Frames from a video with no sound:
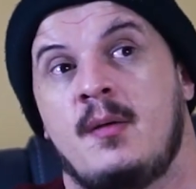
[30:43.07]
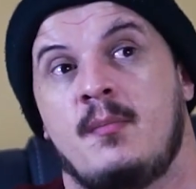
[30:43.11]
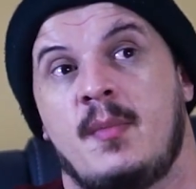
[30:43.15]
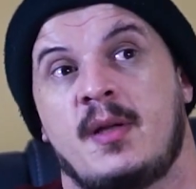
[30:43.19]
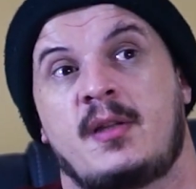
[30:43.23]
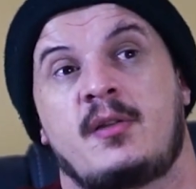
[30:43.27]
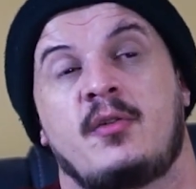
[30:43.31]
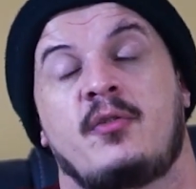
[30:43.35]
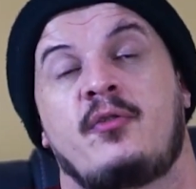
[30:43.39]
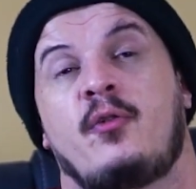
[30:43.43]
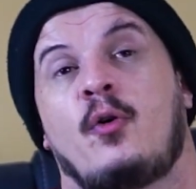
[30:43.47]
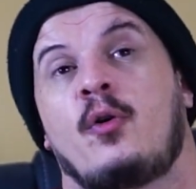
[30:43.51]

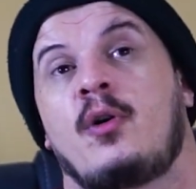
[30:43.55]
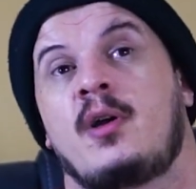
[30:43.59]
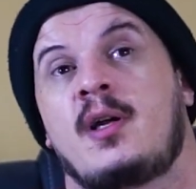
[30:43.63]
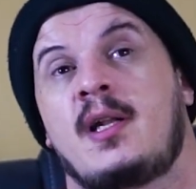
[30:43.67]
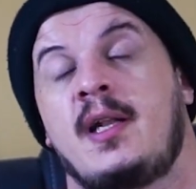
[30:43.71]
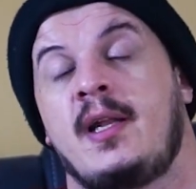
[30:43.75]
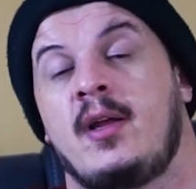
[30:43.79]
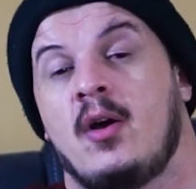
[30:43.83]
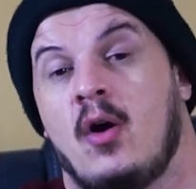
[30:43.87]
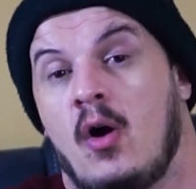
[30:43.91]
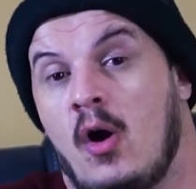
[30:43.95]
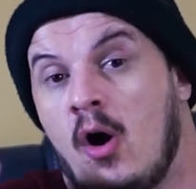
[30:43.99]

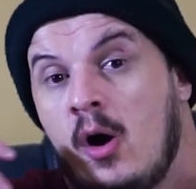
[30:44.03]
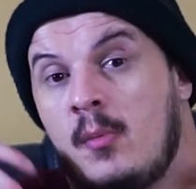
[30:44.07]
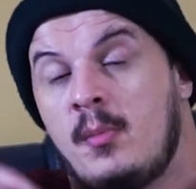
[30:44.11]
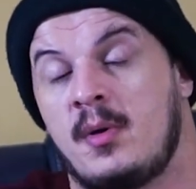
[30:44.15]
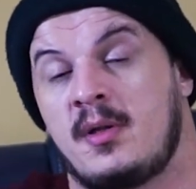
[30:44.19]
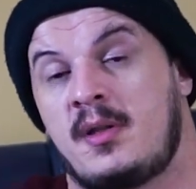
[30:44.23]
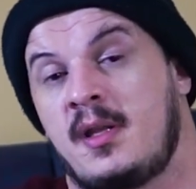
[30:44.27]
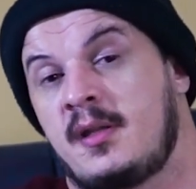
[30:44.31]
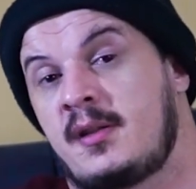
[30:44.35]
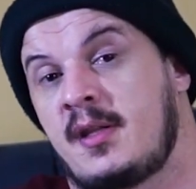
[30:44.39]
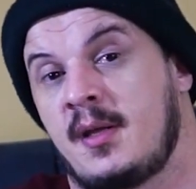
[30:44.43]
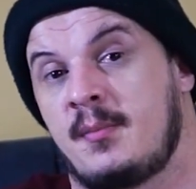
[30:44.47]
metaphorically
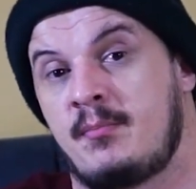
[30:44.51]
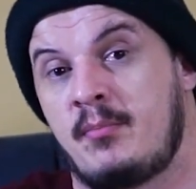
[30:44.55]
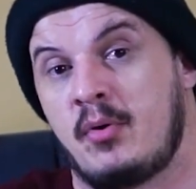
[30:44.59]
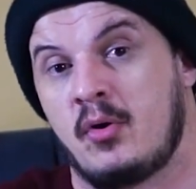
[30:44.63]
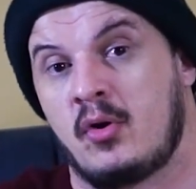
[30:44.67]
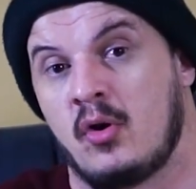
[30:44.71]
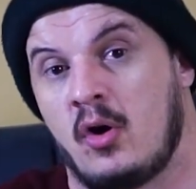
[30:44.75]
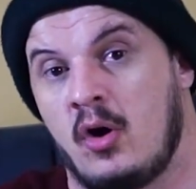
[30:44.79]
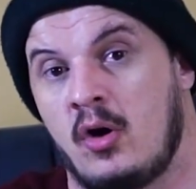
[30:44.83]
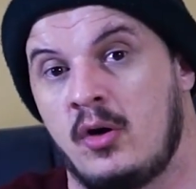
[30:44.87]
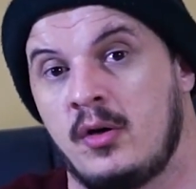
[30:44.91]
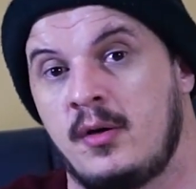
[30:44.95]
armor that they
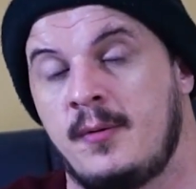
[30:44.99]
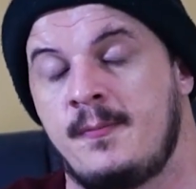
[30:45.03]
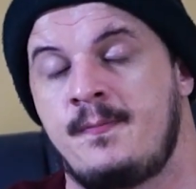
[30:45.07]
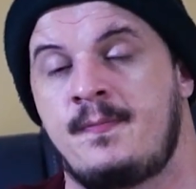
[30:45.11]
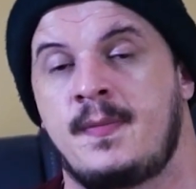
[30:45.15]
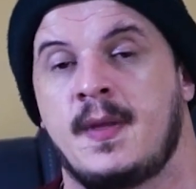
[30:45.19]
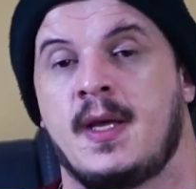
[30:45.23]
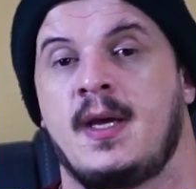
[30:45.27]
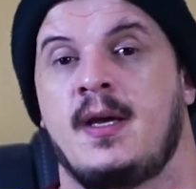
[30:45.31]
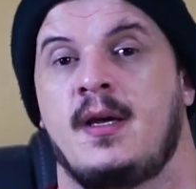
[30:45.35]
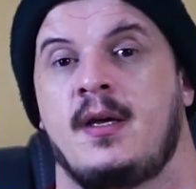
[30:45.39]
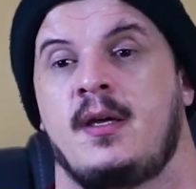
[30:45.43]
put
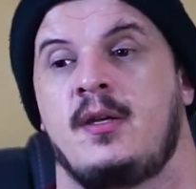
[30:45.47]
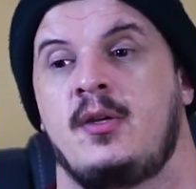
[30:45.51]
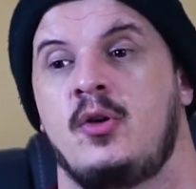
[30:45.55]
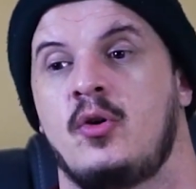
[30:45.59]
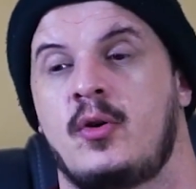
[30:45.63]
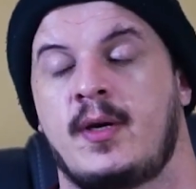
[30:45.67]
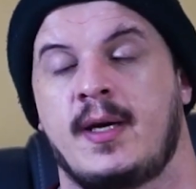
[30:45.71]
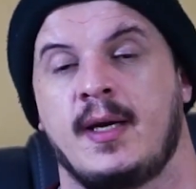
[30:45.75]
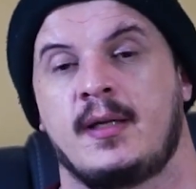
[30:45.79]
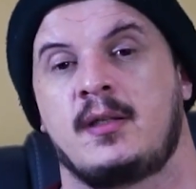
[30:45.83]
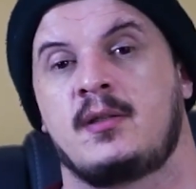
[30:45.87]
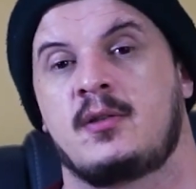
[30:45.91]
on,
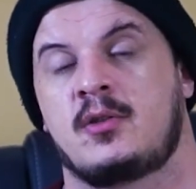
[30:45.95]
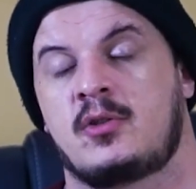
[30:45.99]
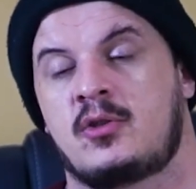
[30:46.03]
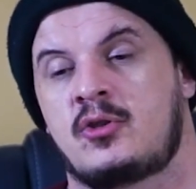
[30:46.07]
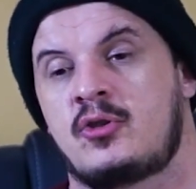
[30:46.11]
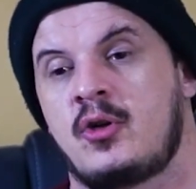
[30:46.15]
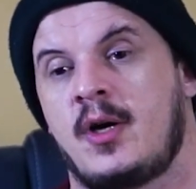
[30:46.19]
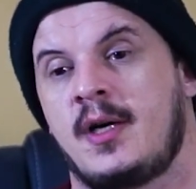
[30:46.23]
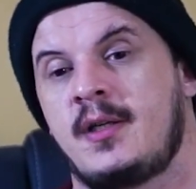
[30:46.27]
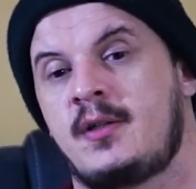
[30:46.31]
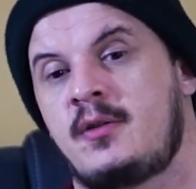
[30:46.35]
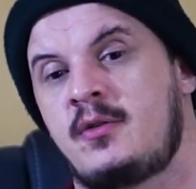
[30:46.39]
you can
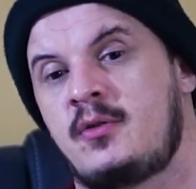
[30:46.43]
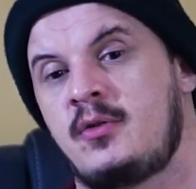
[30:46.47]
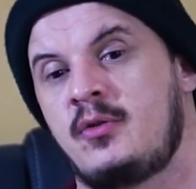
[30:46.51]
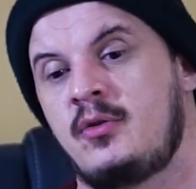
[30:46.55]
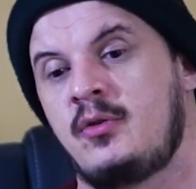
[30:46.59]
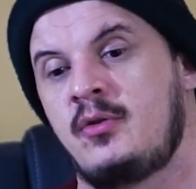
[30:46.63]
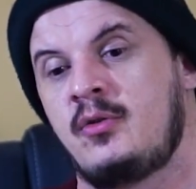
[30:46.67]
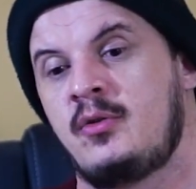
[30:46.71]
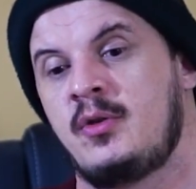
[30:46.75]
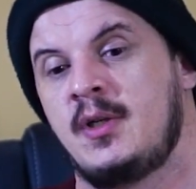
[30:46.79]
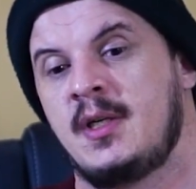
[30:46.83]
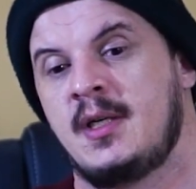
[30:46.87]
try
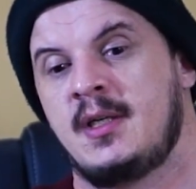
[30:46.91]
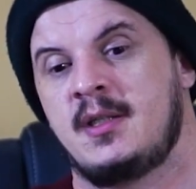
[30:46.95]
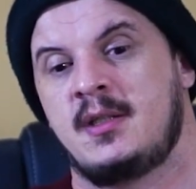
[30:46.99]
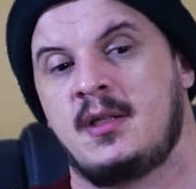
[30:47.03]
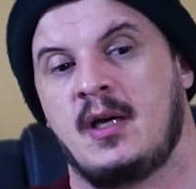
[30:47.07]
to